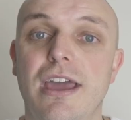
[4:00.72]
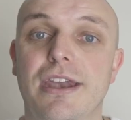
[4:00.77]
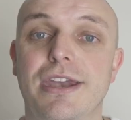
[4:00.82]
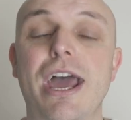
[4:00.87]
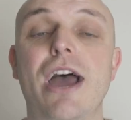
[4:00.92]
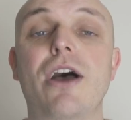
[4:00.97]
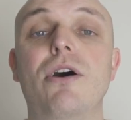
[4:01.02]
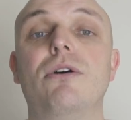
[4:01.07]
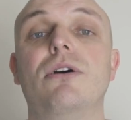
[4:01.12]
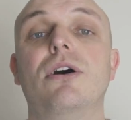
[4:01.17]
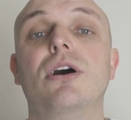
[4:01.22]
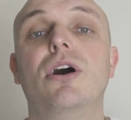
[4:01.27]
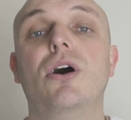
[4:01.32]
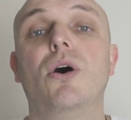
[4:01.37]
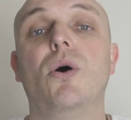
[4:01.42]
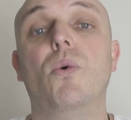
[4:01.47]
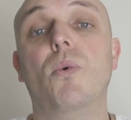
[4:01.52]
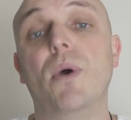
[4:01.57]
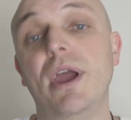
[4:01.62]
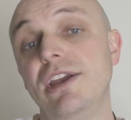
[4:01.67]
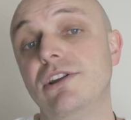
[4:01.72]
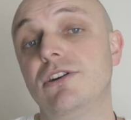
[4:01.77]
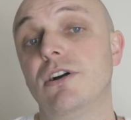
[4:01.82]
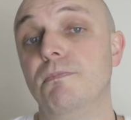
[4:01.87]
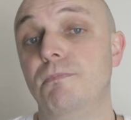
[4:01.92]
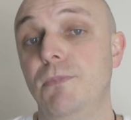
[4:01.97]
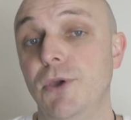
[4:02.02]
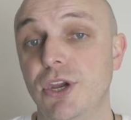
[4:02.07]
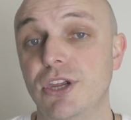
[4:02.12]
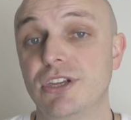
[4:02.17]
Now, when
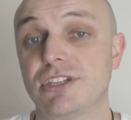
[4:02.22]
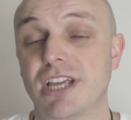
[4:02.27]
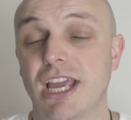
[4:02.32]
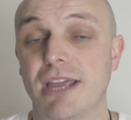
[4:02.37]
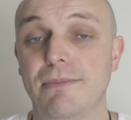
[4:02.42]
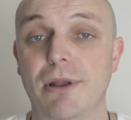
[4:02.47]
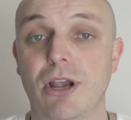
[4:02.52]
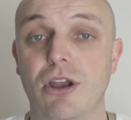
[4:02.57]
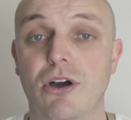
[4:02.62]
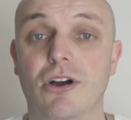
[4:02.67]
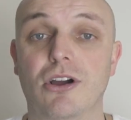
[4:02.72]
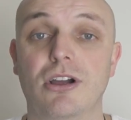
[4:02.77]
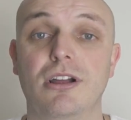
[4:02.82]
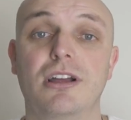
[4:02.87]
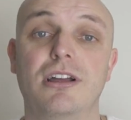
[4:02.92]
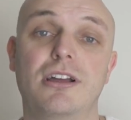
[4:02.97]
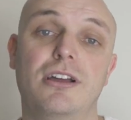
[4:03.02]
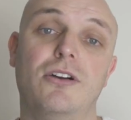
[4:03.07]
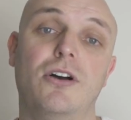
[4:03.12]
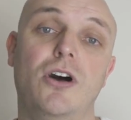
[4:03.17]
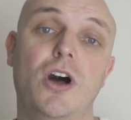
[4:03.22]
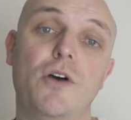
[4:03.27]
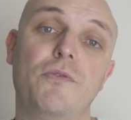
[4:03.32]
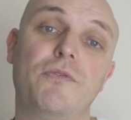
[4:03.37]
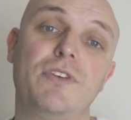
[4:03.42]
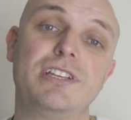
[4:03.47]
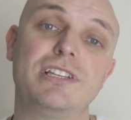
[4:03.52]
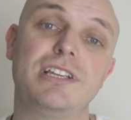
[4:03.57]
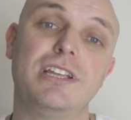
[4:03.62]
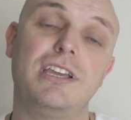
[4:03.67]
computers came along,
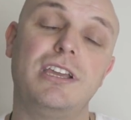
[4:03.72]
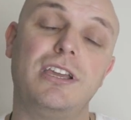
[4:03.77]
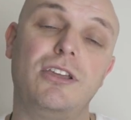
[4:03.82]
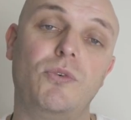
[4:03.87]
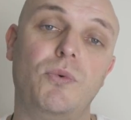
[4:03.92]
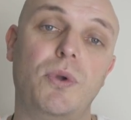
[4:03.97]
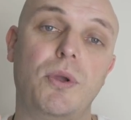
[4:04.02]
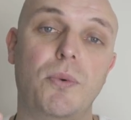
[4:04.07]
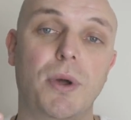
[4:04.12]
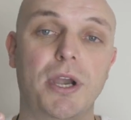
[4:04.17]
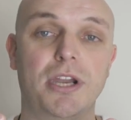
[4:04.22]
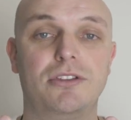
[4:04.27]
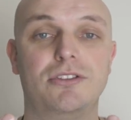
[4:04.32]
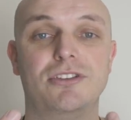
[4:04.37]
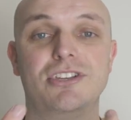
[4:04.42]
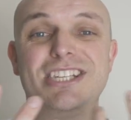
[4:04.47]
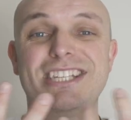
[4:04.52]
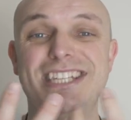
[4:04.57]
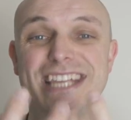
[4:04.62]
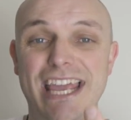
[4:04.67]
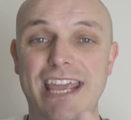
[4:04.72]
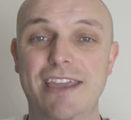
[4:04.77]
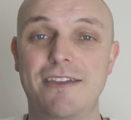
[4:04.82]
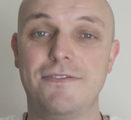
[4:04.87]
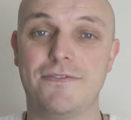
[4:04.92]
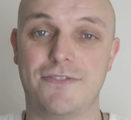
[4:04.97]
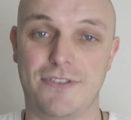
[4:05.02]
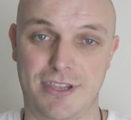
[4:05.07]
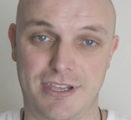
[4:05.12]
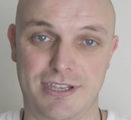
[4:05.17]
obviously we wanted to
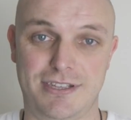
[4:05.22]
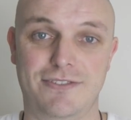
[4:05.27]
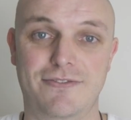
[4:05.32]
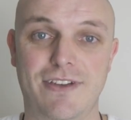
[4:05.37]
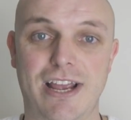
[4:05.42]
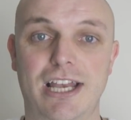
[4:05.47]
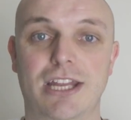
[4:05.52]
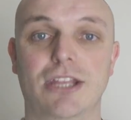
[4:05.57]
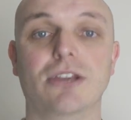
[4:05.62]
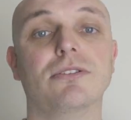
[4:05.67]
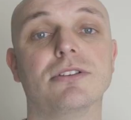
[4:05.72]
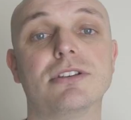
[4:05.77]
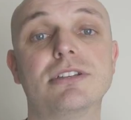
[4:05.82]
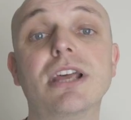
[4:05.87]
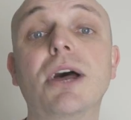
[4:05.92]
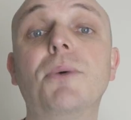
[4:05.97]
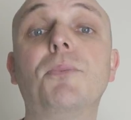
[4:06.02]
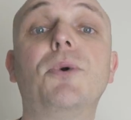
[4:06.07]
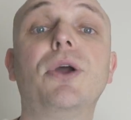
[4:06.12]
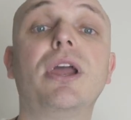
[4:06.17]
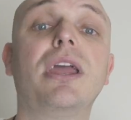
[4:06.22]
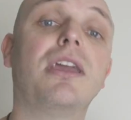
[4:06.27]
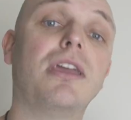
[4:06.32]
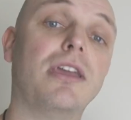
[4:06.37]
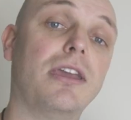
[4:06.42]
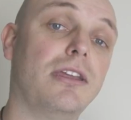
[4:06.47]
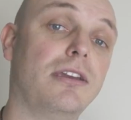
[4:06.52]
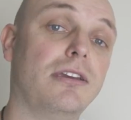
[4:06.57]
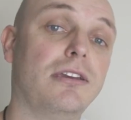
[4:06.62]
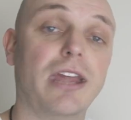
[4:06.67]
save this value somewhere
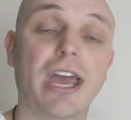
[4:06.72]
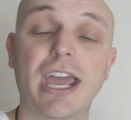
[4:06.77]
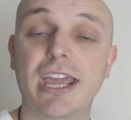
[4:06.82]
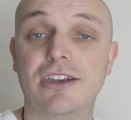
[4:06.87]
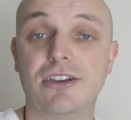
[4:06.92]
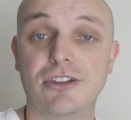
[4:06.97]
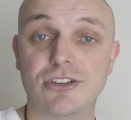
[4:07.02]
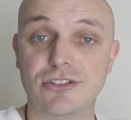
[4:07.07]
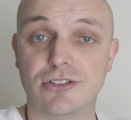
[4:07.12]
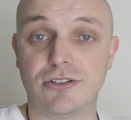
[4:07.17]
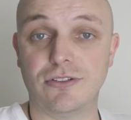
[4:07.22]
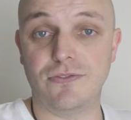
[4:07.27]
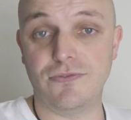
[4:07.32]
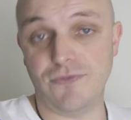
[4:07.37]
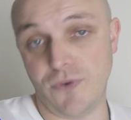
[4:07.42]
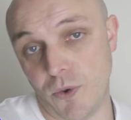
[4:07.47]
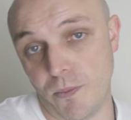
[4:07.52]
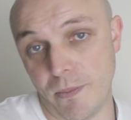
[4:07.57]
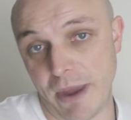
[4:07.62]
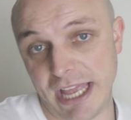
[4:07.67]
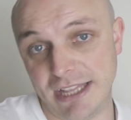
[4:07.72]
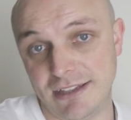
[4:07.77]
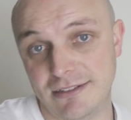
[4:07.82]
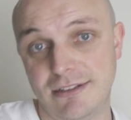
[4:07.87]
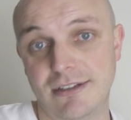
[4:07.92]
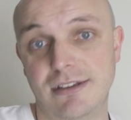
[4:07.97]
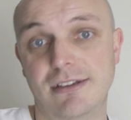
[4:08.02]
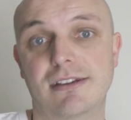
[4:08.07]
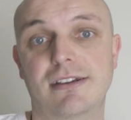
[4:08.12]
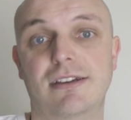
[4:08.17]
in a digital format.
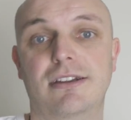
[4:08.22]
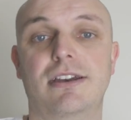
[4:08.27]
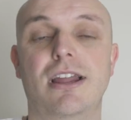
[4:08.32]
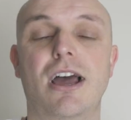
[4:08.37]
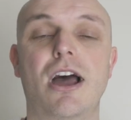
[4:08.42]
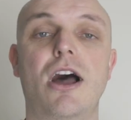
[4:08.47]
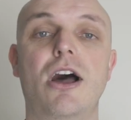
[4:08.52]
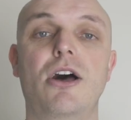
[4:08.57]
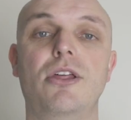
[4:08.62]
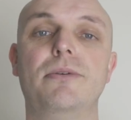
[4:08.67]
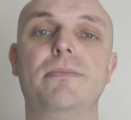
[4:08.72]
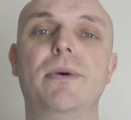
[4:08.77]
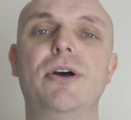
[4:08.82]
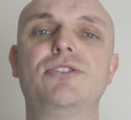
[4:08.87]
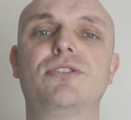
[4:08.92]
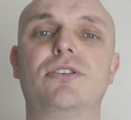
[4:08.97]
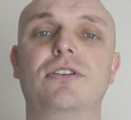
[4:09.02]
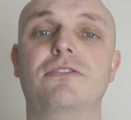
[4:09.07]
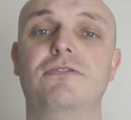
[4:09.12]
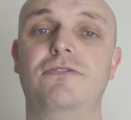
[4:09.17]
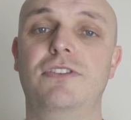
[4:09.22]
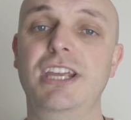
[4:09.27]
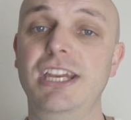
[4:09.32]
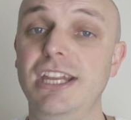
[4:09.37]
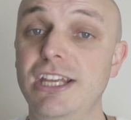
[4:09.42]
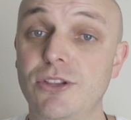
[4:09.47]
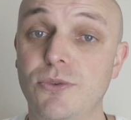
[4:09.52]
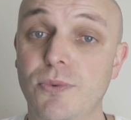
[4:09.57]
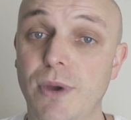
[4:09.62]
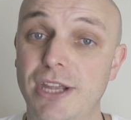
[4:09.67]
Now, the most
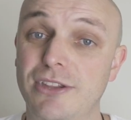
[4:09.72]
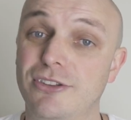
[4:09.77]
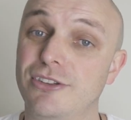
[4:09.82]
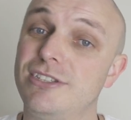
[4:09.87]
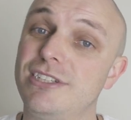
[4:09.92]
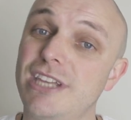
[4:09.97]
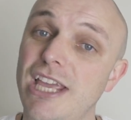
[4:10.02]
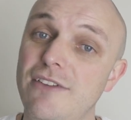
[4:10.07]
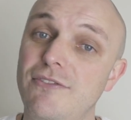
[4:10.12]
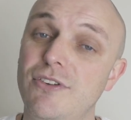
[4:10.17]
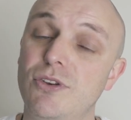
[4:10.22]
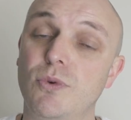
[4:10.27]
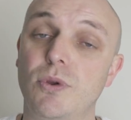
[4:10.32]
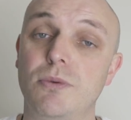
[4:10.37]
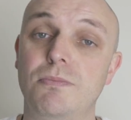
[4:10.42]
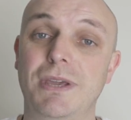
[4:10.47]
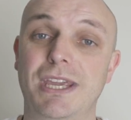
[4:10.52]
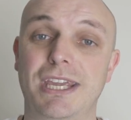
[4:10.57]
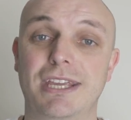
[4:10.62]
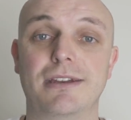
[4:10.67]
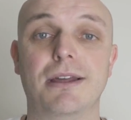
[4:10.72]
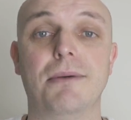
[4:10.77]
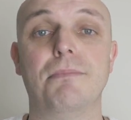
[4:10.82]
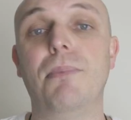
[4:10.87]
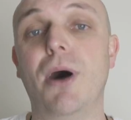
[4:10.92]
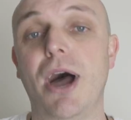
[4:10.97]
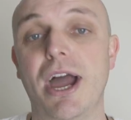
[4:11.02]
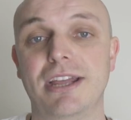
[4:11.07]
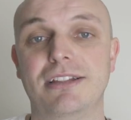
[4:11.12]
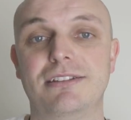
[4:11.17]
convenient way to save it would be in a
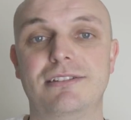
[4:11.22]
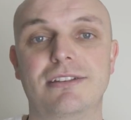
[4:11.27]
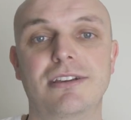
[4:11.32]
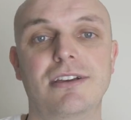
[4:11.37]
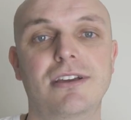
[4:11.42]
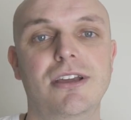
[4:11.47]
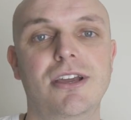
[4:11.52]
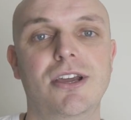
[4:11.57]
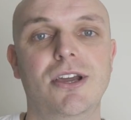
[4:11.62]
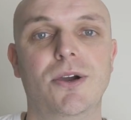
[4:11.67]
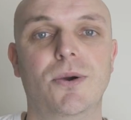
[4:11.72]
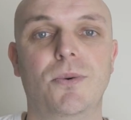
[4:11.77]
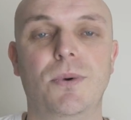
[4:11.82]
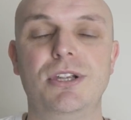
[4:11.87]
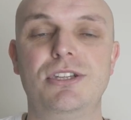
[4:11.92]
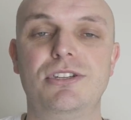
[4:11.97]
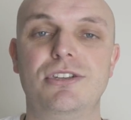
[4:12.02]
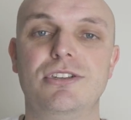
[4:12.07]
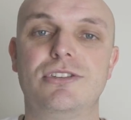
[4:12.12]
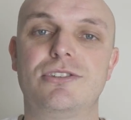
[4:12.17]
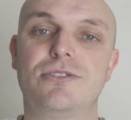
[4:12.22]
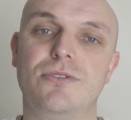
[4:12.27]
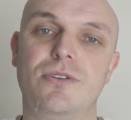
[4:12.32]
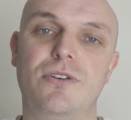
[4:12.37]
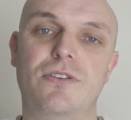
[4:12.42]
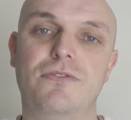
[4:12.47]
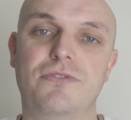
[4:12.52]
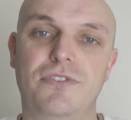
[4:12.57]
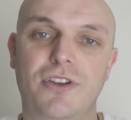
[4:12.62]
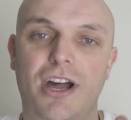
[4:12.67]
byte, which is
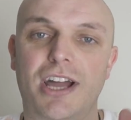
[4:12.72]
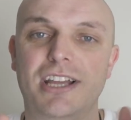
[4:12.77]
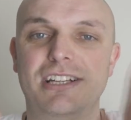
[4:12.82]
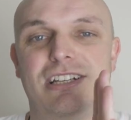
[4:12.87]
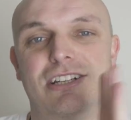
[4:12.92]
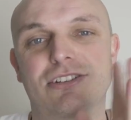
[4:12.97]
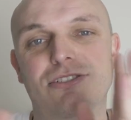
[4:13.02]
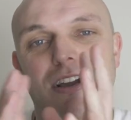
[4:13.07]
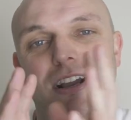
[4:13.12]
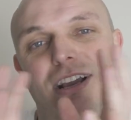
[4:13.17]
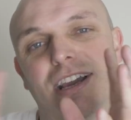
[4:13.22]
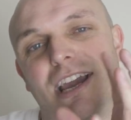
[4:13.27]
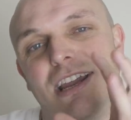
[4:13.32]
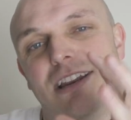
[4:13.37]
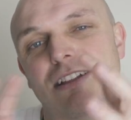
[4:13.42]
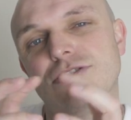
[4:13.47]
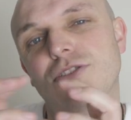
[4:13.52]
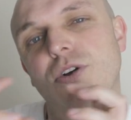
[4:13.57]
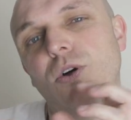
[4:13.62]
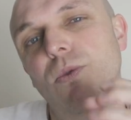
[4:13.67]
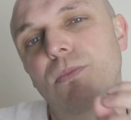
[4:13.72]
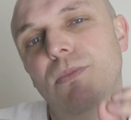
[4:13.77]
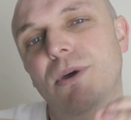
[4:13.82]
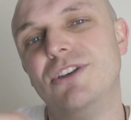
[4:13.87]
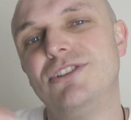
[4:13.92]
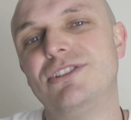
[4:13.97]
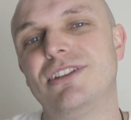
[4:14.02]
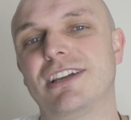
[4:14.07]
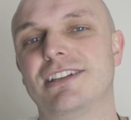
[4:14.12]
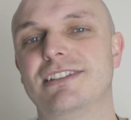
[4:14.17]
sort of nicely truncated. It's
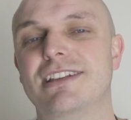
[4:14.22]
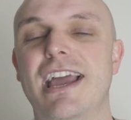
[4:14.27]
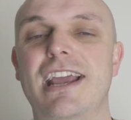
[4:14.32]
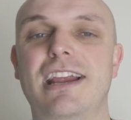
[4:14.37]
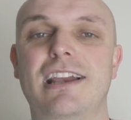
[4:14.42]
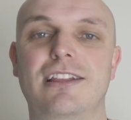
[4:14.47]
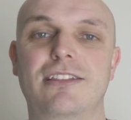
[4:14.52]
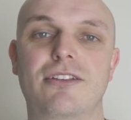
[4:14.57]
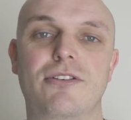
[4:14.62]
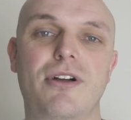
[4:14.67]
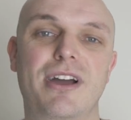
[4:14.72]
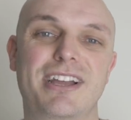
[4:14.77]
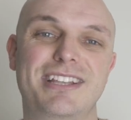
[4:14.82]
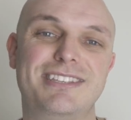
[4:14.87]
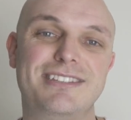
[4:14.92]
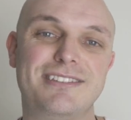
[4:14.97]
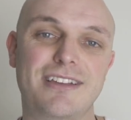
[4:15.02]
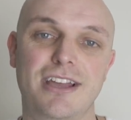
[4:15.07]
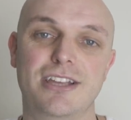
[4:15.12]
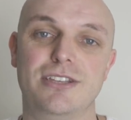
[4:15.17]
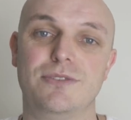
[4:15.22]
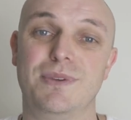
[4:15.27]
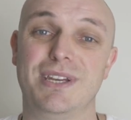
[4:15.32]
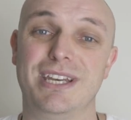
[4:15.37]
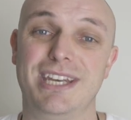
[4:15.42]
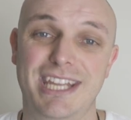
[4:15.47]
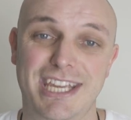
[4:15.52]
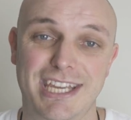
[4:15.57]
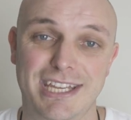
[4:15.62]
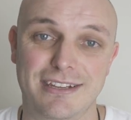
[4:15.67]
almost exactly the right size we
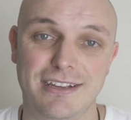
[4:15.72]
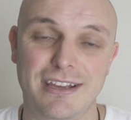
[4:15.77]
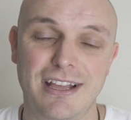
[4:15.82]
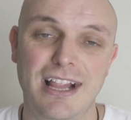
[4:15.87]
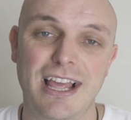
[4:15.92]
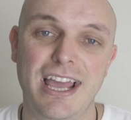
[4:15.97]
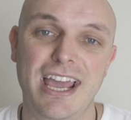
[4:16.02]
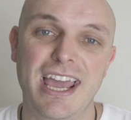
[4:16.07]
need